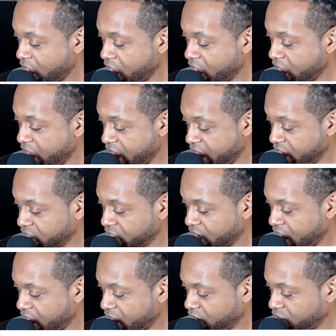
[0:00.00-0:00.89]
and
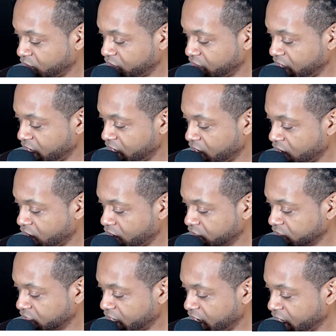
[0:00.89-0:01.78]
how they are
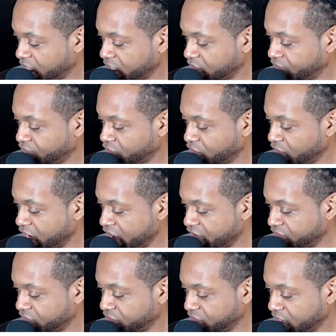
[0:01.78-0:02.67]
taken for
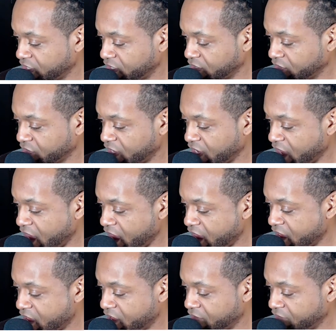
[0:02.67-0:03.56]
everything they
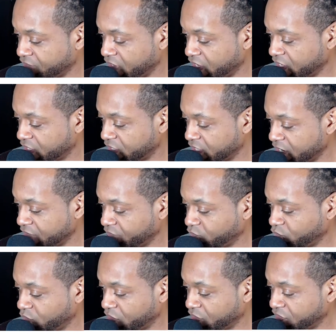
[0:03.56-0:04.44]
have and
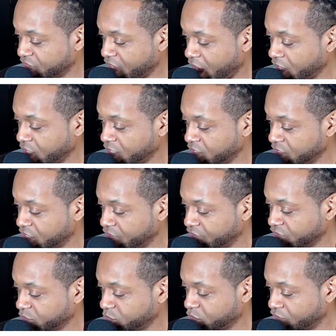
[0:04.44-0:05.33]
left with not enough
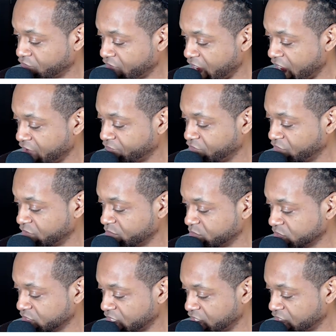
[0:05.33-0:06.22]
to provide for
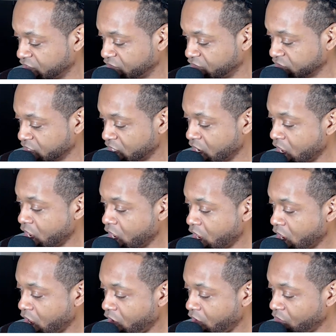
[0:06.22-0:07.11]
themselves.
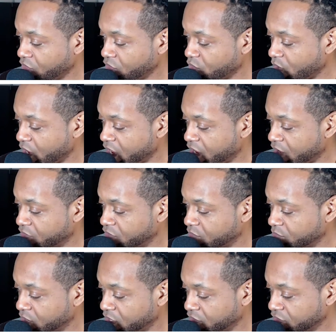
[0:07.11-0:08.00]
All the while, the
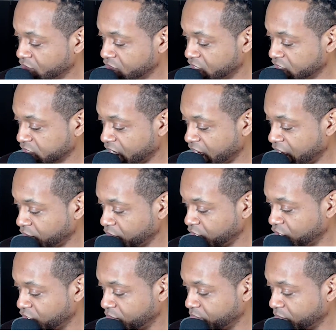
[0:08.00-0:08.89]
mother is out
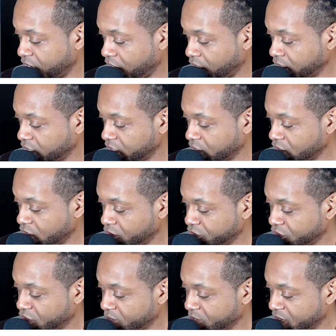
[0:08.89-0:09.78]
here balling on
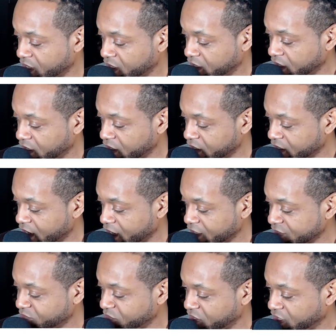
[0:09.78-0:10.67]
your money, not
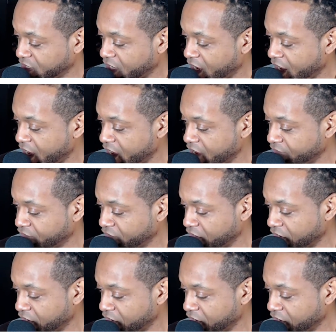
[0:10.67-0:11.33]
spending half